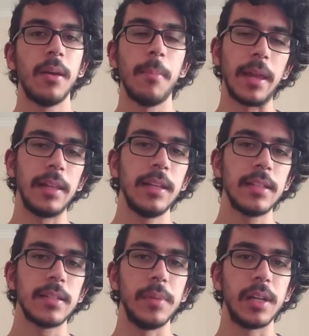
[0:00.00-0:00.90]
mailing
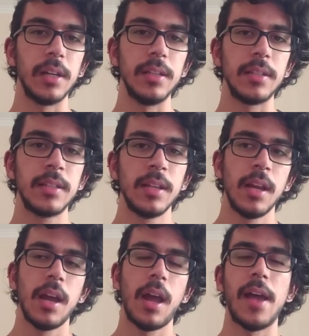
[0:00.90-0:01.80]
list, because
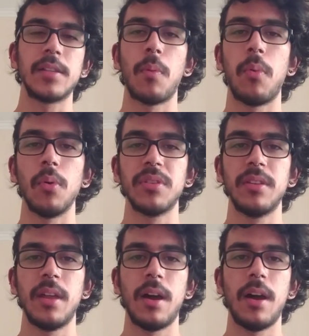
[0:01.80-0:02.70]
as
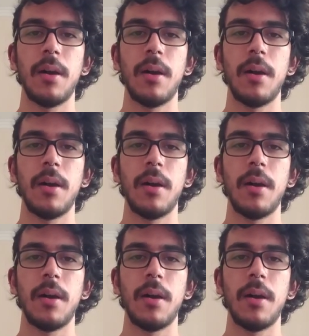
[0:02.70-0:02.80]
proposed